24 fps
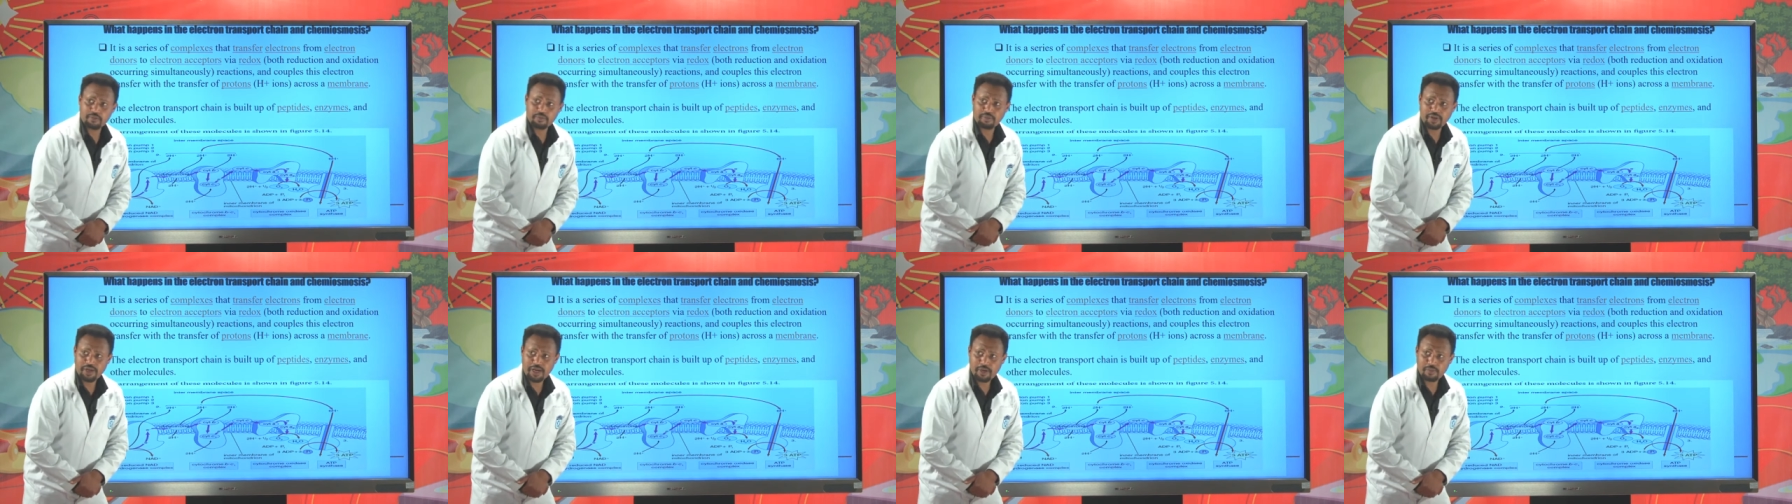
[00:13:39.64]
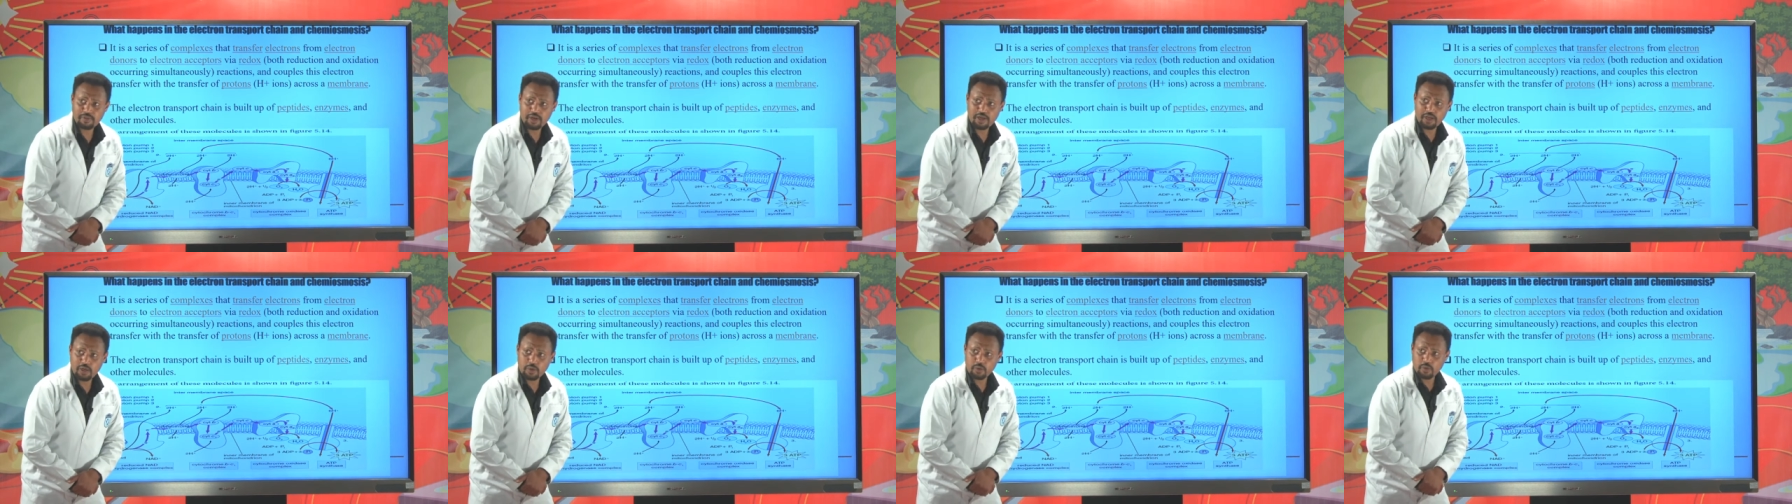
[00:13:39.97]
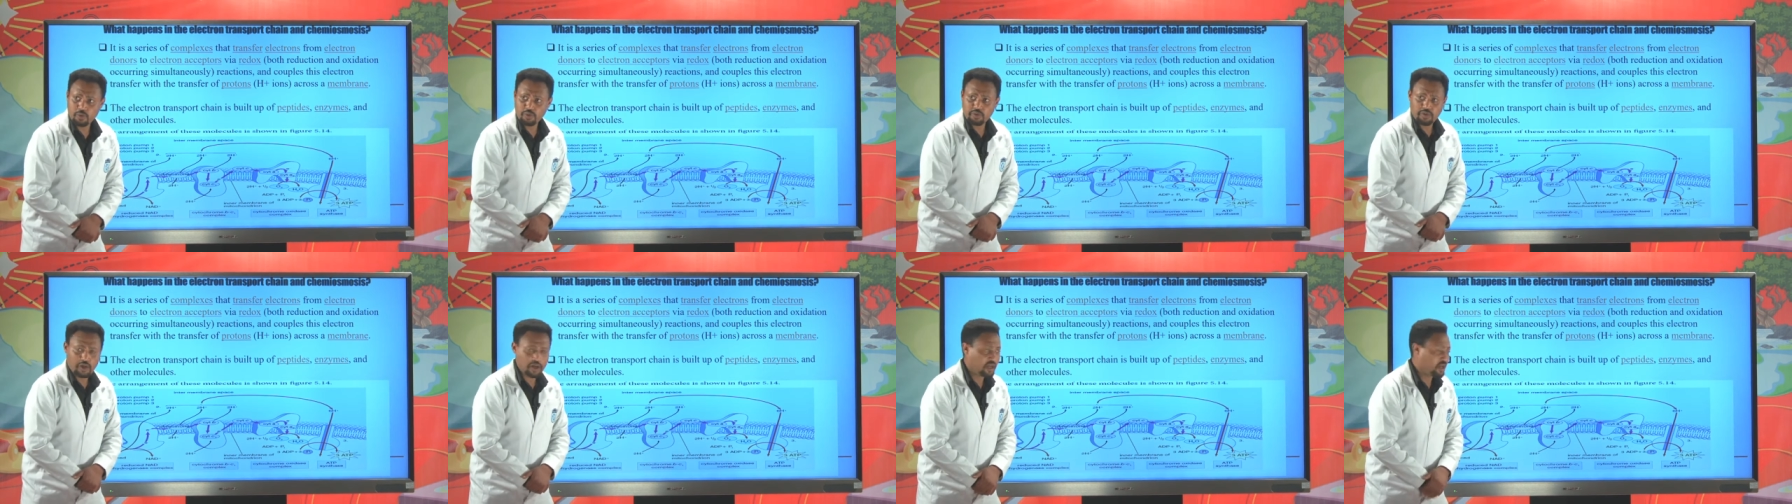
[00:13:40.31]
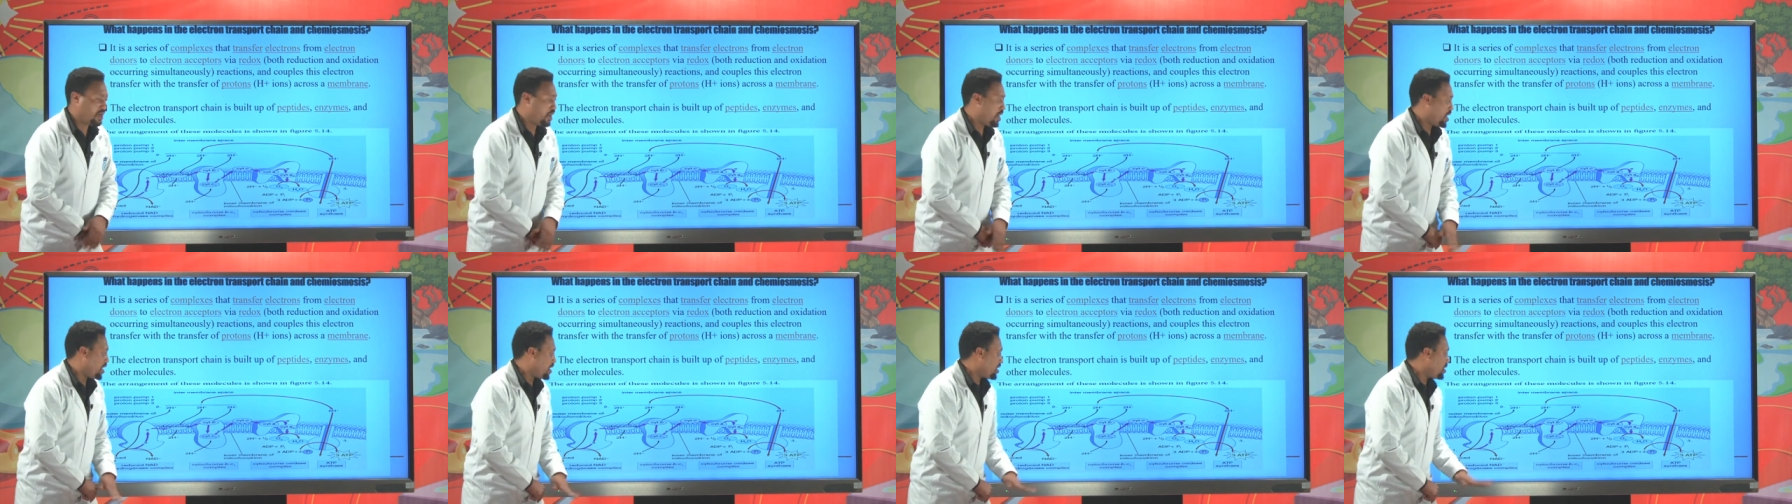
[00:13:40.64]
primarily containing
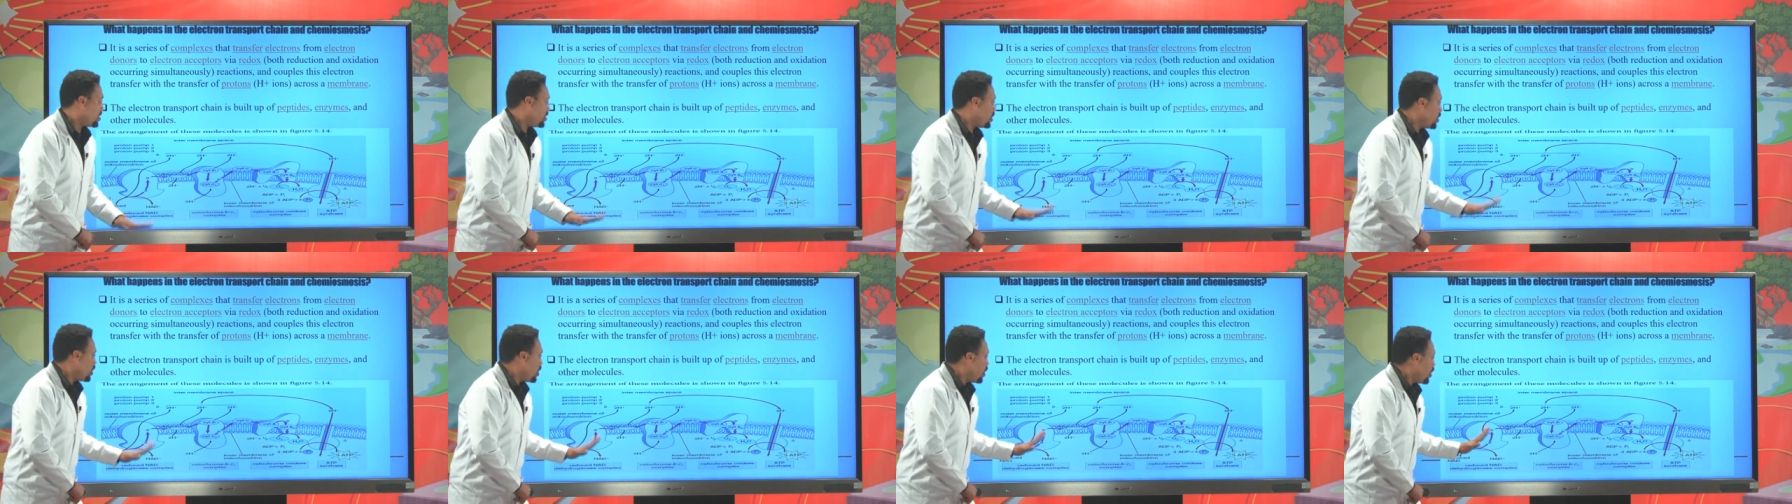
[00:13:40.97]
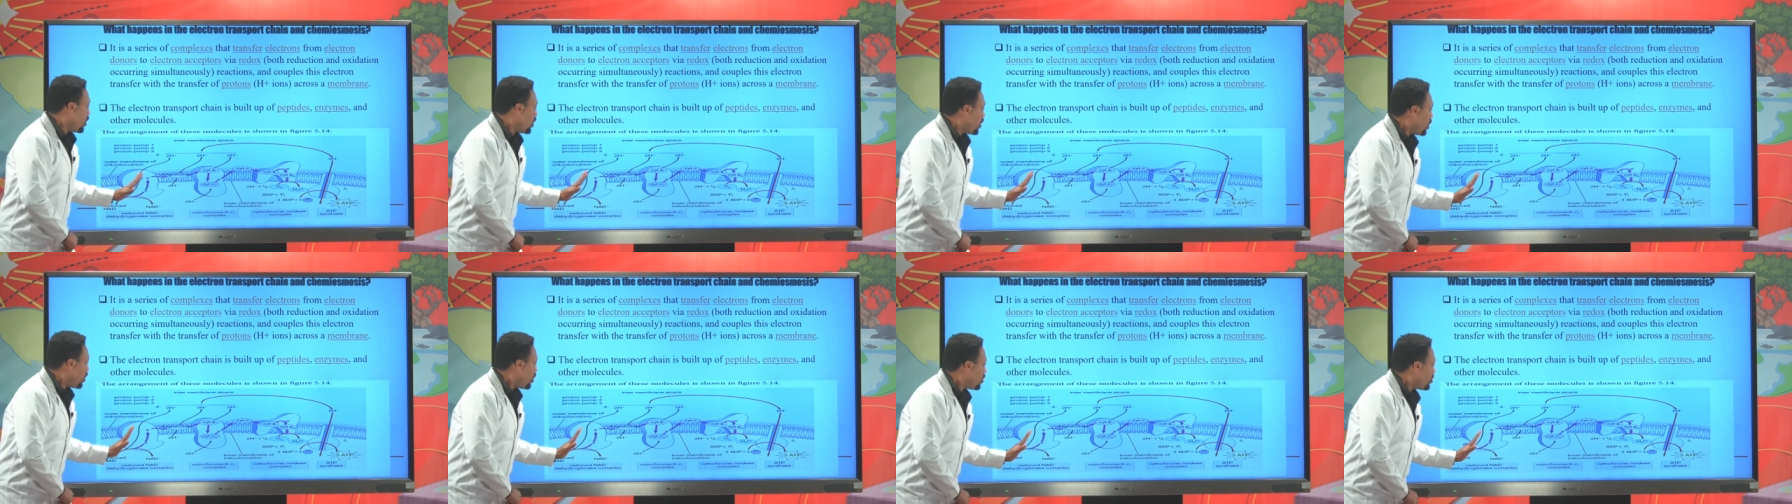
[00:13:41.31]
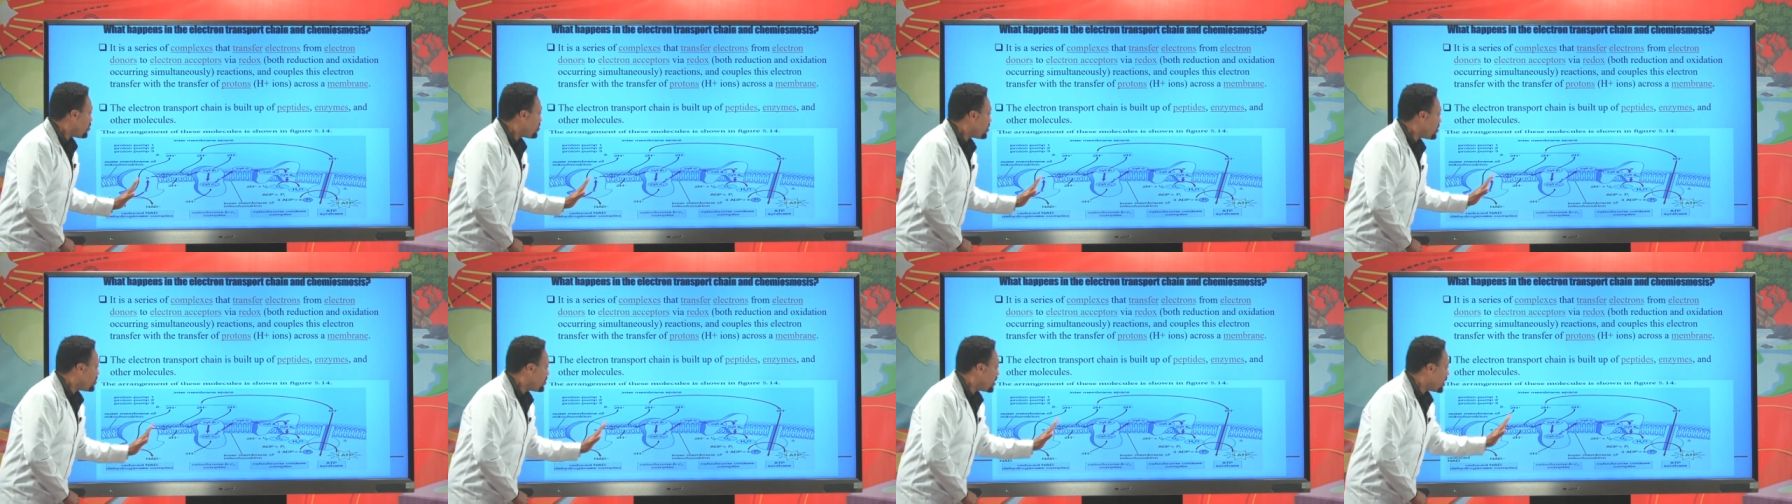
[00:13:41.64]
iron, all of them